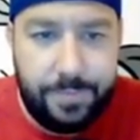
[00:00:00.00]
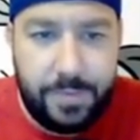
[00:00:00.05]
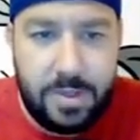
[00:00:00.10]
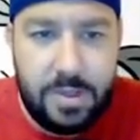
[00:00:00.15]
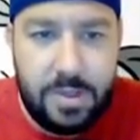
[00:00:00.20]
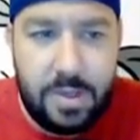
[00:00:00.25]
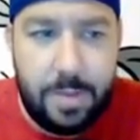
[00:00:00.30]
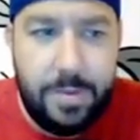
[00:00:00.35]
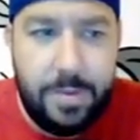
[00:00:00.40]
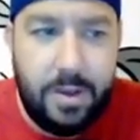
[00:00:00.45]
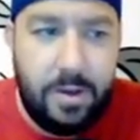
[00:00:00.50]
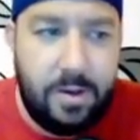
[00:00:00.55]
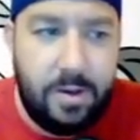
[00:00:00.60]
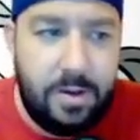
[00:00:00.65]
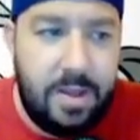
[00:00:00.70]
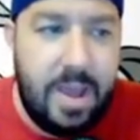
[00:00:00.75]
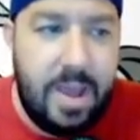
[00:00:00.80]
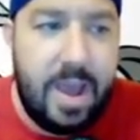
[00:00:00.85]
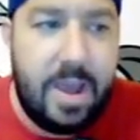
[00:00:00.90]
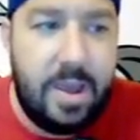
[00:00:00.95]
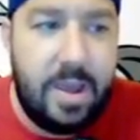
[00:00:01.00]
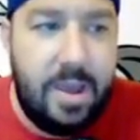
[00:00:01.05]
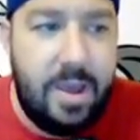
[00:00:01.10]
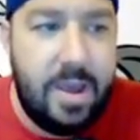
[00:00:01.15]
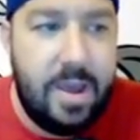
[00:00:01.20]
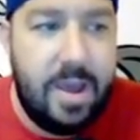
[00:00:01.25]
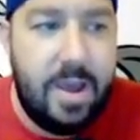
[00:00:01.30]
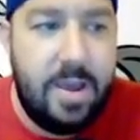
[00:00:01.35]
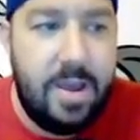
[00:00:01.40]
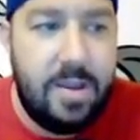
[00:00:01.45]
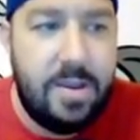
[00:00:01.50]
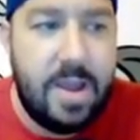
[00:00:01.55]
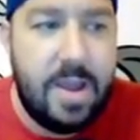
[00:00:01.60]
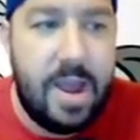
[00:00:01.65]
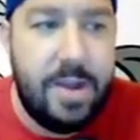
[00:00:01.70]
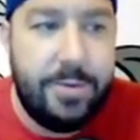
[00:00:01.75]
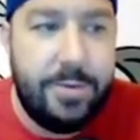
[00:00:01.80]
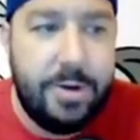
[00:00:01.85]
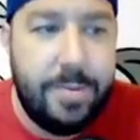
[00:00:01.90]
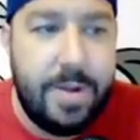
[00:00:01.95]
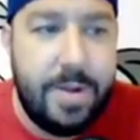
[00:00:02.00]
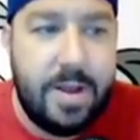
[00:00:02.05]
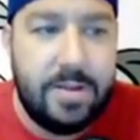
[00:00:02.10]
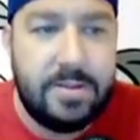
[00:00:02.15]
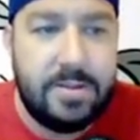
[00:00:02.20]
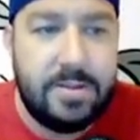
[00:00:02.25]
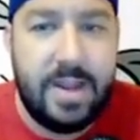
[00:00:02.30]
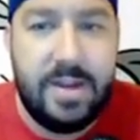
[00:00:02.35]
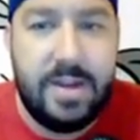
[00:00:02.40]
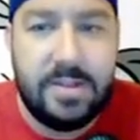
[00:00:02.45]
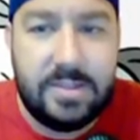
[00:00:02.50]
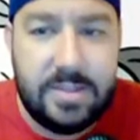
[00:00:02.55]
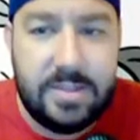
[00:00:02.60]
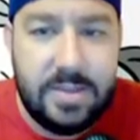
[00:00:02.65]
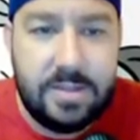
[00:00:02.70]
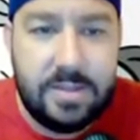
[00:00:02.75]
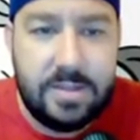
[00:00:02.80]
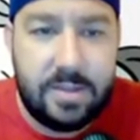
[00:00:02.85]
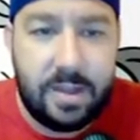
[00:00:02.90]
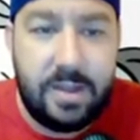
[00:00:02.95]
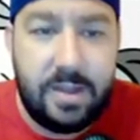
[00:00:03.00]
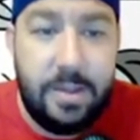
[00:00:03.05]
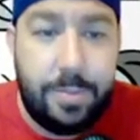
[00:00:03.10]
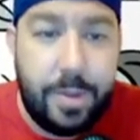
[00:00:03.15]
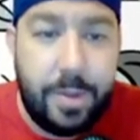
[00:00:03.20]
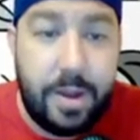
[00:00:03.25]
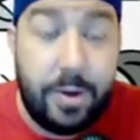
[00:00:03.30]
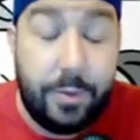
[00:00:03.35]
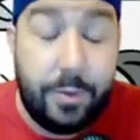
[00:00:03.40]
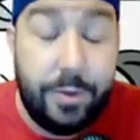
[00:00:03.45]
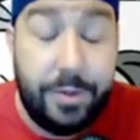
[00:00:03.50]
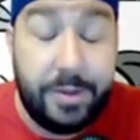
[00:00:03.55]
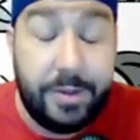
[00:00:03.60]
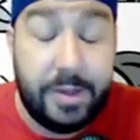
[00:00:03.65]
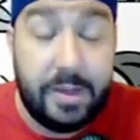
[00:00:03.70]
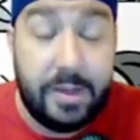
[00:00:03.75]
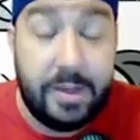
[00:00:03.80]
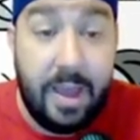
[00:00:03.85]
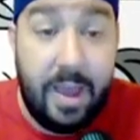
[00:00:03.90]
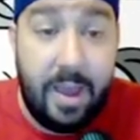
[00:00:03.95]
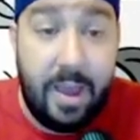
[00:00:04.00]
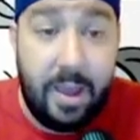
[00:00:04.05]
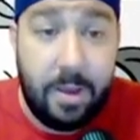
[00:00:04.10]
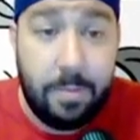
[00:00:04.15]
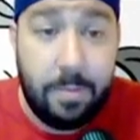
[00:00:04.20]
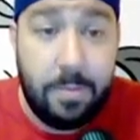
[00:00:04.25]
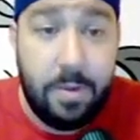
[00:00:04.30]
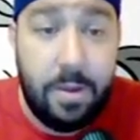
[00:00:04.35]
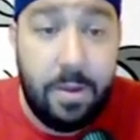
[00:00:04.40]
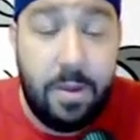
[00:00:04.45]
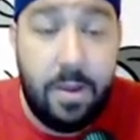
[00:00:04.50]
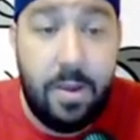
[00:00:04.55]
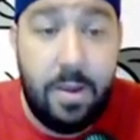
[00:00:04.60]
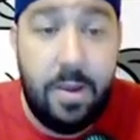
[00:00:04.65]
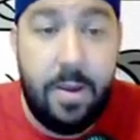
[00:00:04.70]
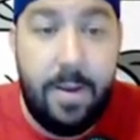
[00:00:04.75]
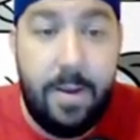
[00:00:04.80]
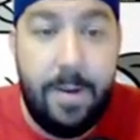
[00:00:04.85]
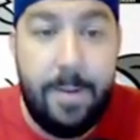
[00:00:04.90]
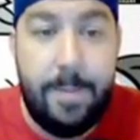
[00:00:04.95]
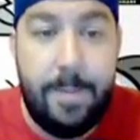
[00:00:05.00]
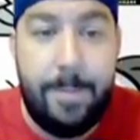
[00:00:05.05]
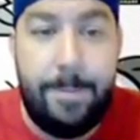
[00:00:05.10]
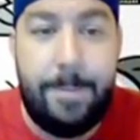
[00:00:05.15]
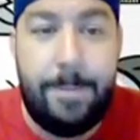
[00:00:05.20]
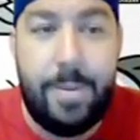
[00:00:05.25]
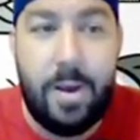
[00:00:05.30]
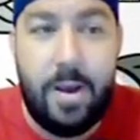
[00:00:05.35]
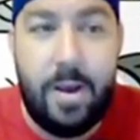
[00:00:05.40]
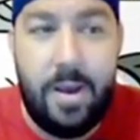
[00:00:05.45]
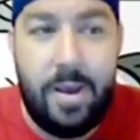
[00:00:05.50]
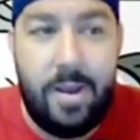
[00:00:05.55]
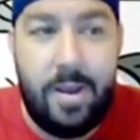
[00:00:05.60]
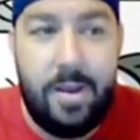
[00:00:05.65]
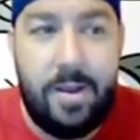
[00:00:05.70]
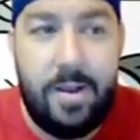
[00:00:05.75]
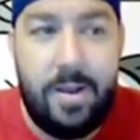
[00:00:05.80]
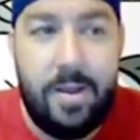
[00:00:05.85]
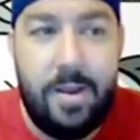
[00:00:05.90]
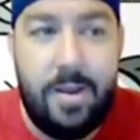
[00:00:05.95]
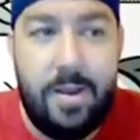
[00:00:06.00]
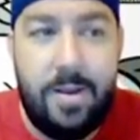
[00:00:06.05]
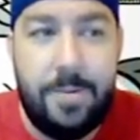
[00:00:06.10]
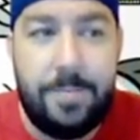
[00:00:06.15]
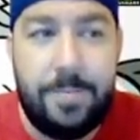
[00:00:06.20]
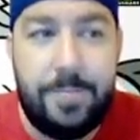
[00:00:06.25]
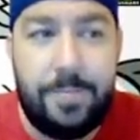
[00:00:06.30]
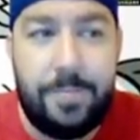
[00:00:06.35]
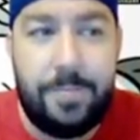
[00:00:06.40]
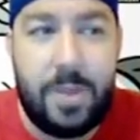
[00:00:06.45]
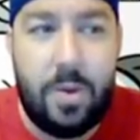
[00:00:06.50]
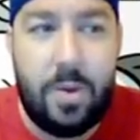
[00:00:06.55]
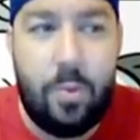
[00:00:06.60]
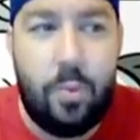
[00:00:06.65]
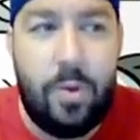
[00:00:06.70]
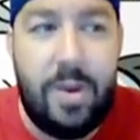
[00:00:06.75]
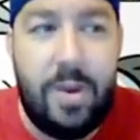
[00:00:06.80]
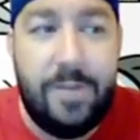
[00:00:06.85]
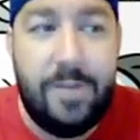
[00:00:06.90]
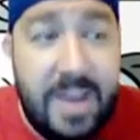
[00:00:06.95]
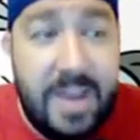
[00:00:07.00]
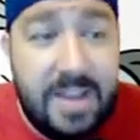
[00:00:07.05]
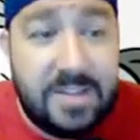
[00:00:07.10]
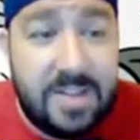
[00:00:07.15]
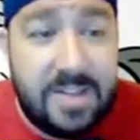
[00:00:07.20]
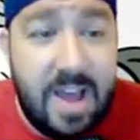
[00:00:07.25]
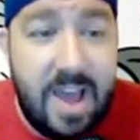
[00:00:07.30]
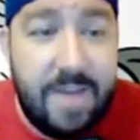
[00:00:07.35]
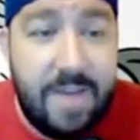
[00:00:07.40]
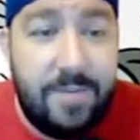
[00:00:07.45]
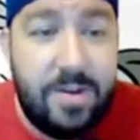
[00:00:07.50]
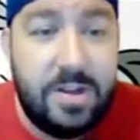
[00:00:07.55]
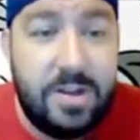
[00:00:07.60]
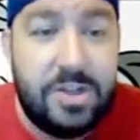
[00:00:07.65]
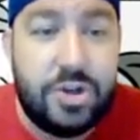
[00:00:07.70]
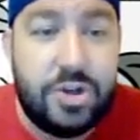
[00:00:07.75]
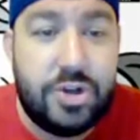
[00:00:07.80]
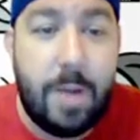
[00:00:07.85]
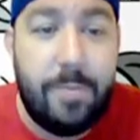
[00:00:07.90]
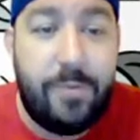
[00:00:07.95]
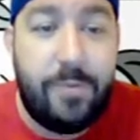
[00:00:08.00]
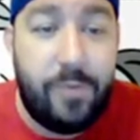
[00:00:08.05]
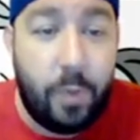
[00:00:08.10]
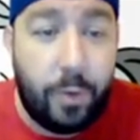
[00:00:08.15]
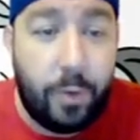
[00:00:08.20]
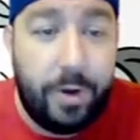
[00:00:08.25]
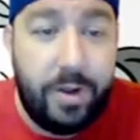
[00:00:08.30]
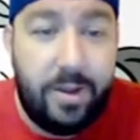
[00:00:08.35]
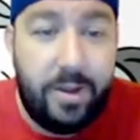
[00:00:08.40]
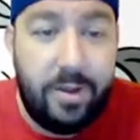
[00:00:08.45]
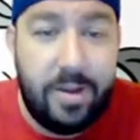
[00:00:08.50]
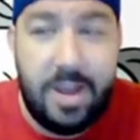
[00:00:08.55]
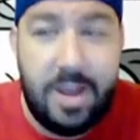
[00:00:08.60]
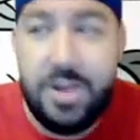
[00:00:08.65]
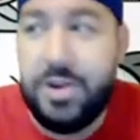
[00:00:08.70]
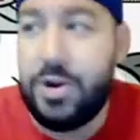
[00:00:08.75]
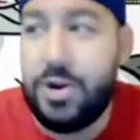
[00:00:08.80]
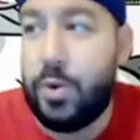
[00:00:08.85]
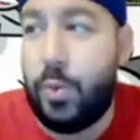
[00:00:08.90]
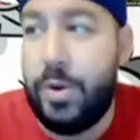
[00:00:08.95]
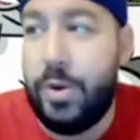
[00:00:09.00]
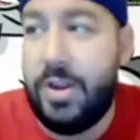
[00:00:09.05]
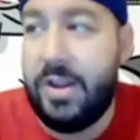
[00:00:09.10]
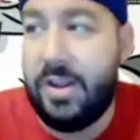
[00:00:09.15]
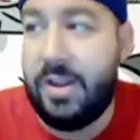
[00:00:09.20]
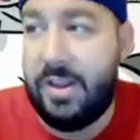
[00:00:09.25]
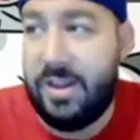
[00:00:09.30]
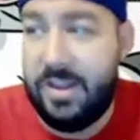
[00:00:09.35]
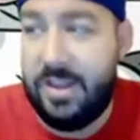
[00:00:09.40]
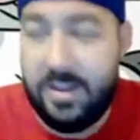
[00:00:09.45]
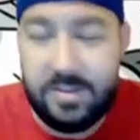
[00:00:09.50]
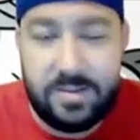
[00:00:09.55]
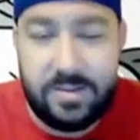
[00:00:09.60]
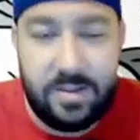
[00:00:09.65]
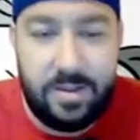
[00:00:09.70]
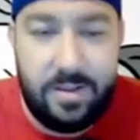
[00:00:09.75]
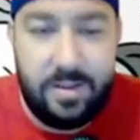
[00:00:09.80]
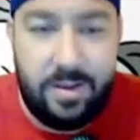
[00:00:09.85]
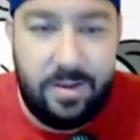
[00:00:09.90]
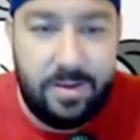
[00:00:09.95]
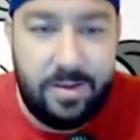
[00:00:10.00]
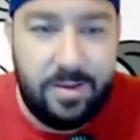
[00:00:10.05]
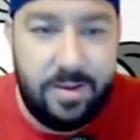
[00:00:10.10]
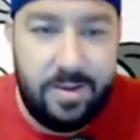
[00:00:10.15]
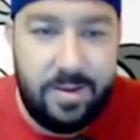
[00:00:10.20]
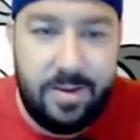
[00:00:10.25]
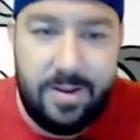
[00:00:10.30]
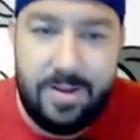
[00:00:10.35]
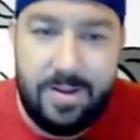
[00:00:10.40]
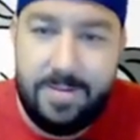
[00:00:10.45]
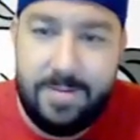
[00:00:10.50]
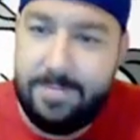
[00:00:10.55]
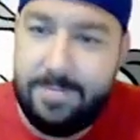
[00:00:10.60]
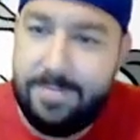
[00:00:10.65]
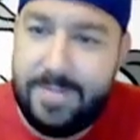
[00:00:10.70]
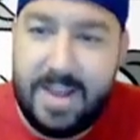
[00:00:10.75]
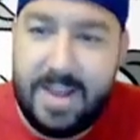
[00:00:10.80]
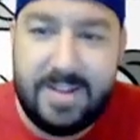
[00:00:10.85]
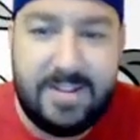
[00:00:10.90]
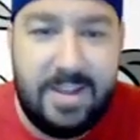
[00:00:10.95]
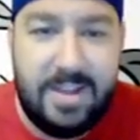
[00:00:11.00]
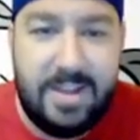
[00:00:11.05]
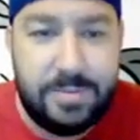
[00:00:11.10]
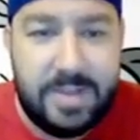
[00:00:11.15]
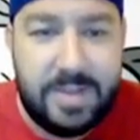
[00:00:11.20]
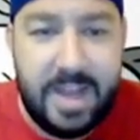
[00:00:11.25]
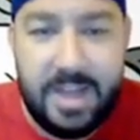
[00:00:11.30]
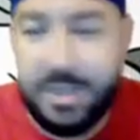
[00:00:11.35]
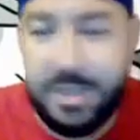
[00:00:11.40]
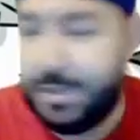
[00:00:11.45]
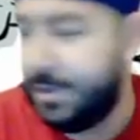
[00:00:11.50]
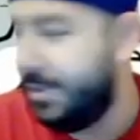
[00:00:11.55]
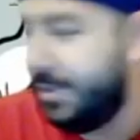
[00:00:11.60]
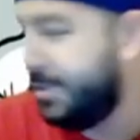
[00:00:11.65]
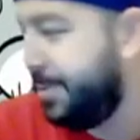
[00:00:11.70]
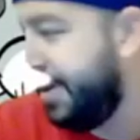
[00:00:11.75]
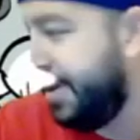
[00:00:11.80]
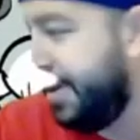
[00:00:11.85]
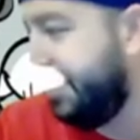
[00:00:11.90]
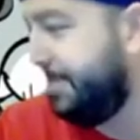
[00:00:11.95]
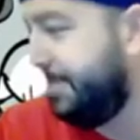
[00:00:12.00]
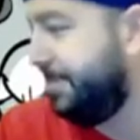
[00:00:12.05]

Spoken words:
I mean, yeah, he had 9 rebounds and 8 assists. Like, he played a really good game, but if he's not having to drop 40 and you're winning easily, that team's dangerous, man.